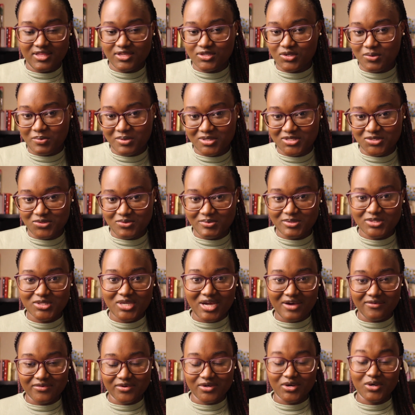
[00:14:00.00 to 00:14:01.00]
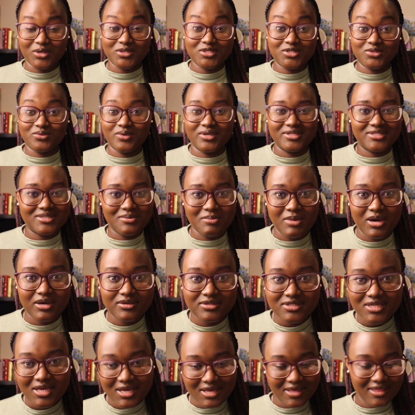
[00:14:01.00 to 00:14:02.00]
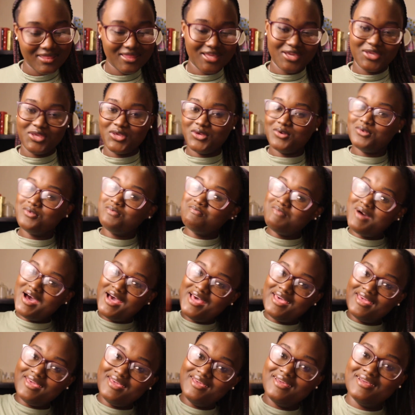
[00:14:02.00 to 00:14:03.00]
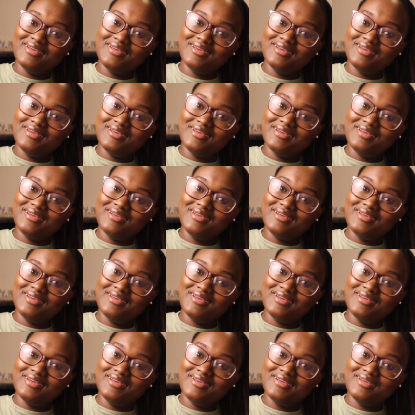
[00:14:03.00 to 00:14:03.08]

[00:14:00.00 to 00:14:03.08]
any other topics you want to cover or to rant about. Thank you. Bye.